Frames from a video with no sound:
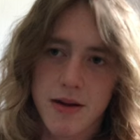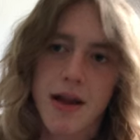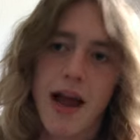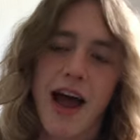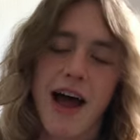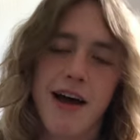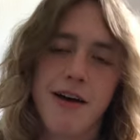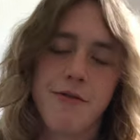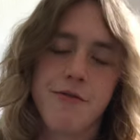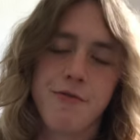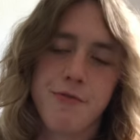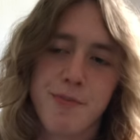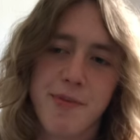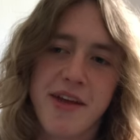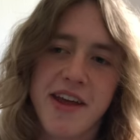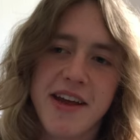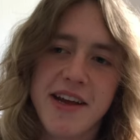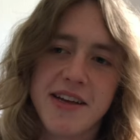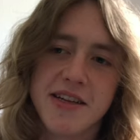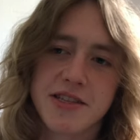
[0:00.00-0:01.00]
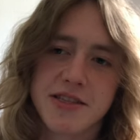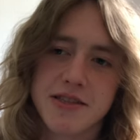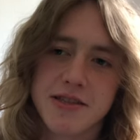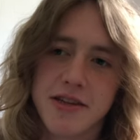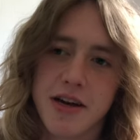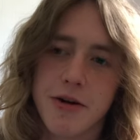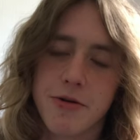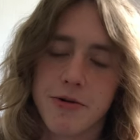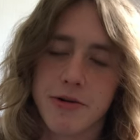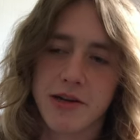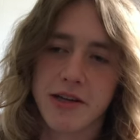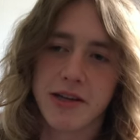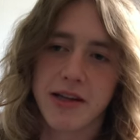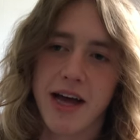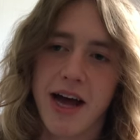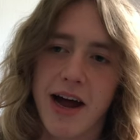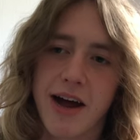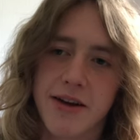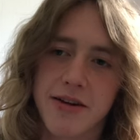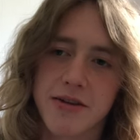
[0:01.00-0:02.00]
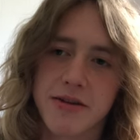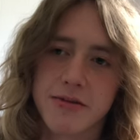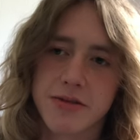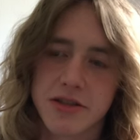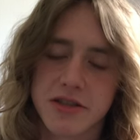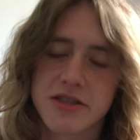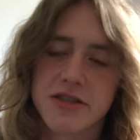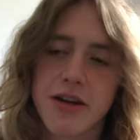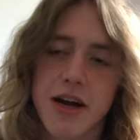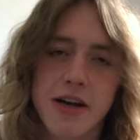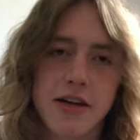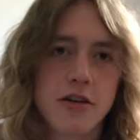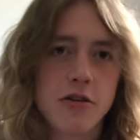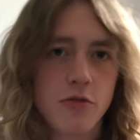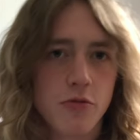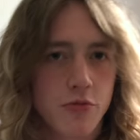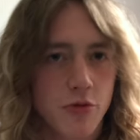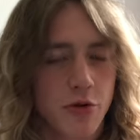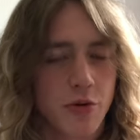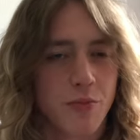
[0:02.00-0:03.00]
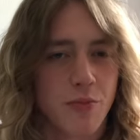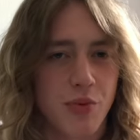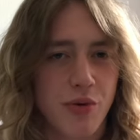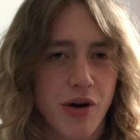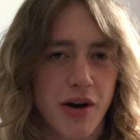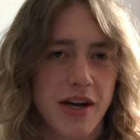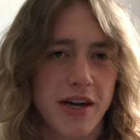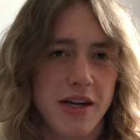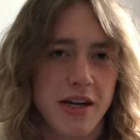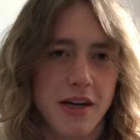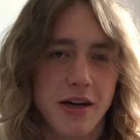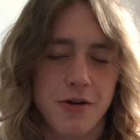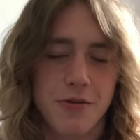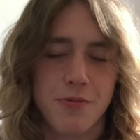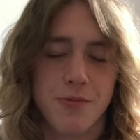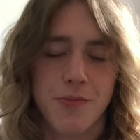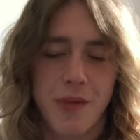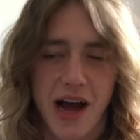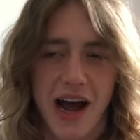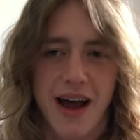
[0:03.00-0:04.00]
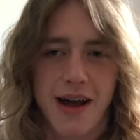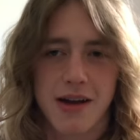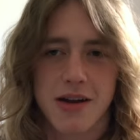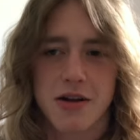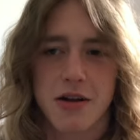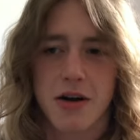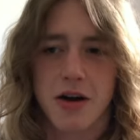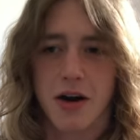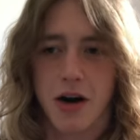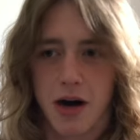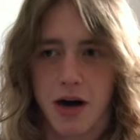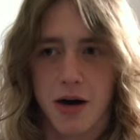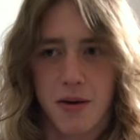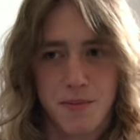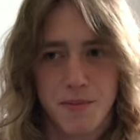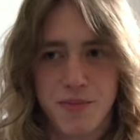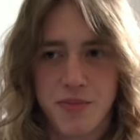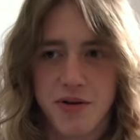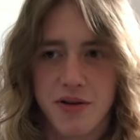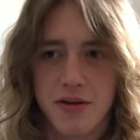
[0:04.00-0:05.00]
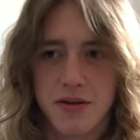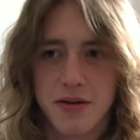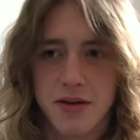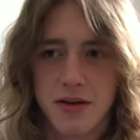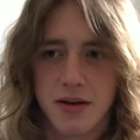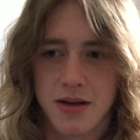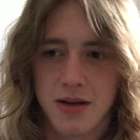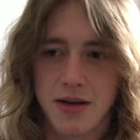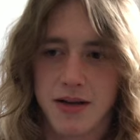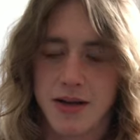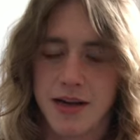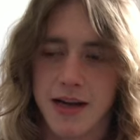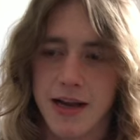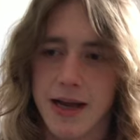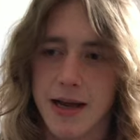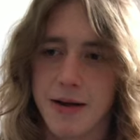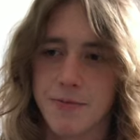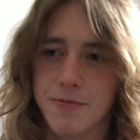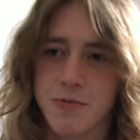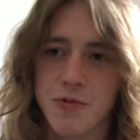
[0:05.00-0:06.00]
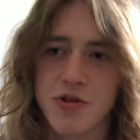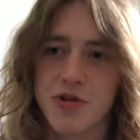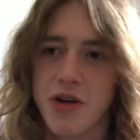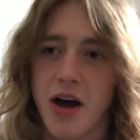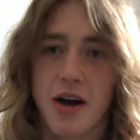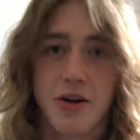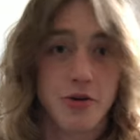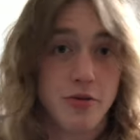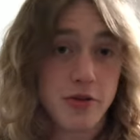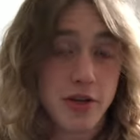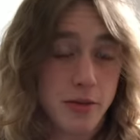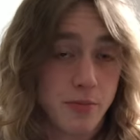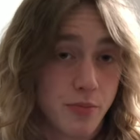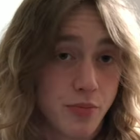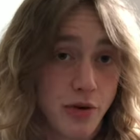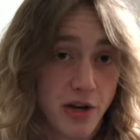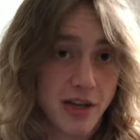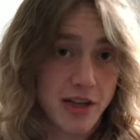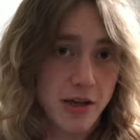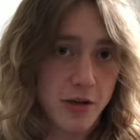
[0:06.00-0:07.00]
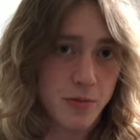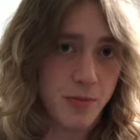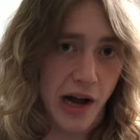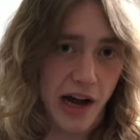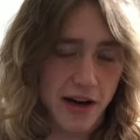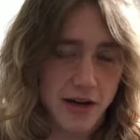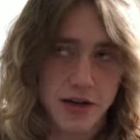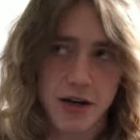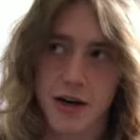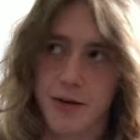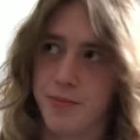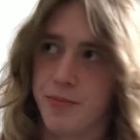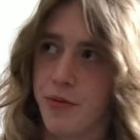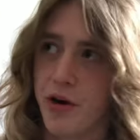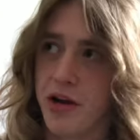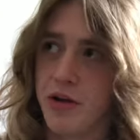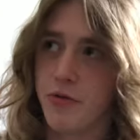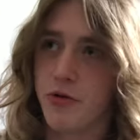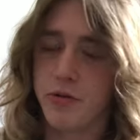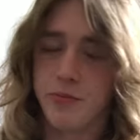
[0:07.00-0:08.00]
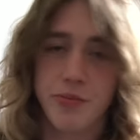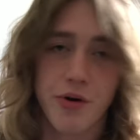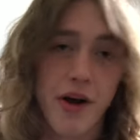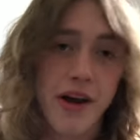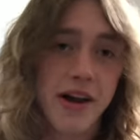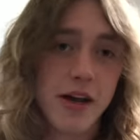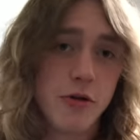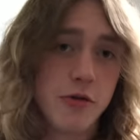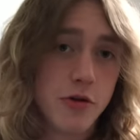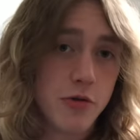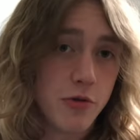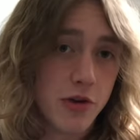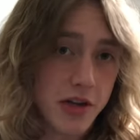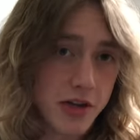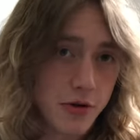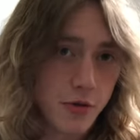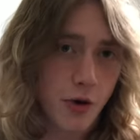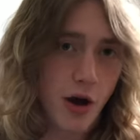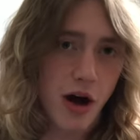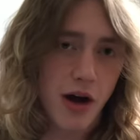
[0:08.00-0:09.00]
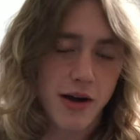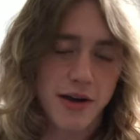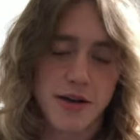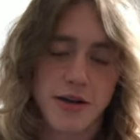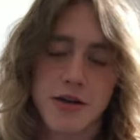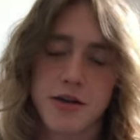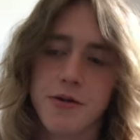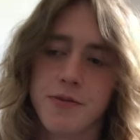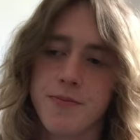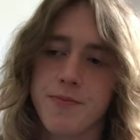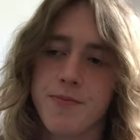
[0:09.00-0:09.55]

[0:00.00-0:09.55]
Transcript: Have peace knowing that the cycle will bring you back up. It will not only bring you back up, but it will bring you to a new height.